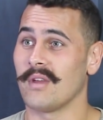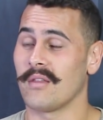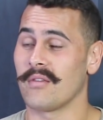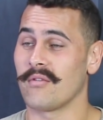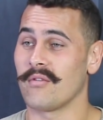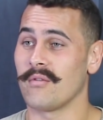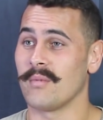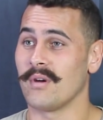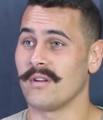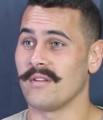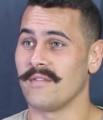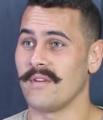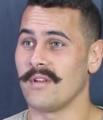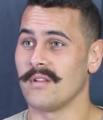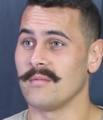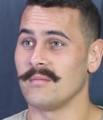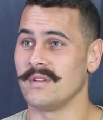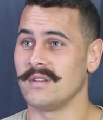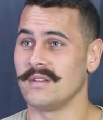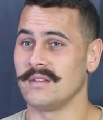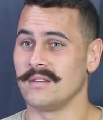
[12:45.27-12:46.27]
through my
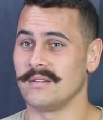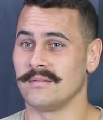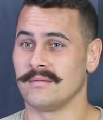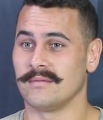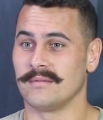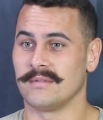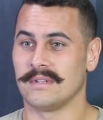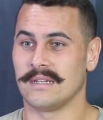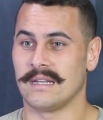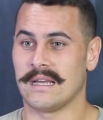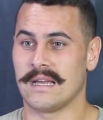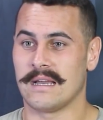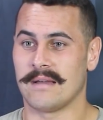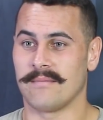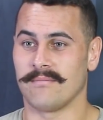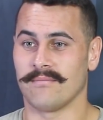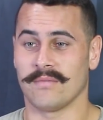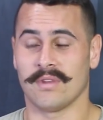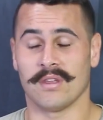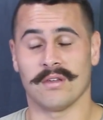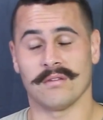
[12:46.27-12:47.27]
development, and
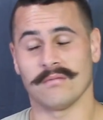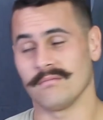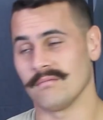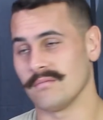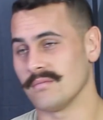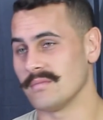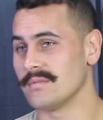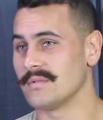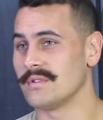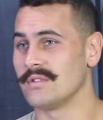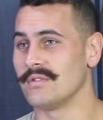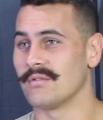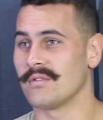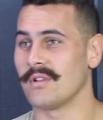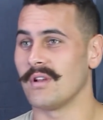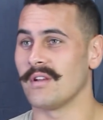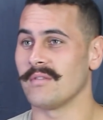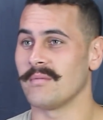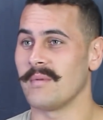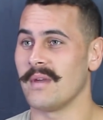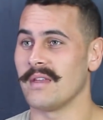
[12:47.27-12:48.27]
still
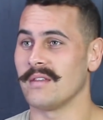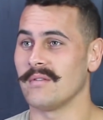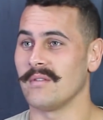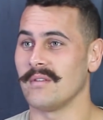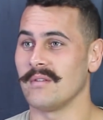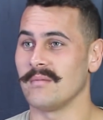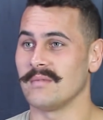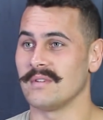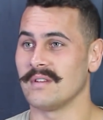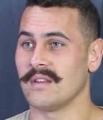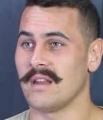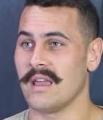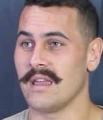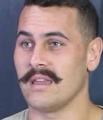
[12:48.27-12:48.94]
close mates with him today.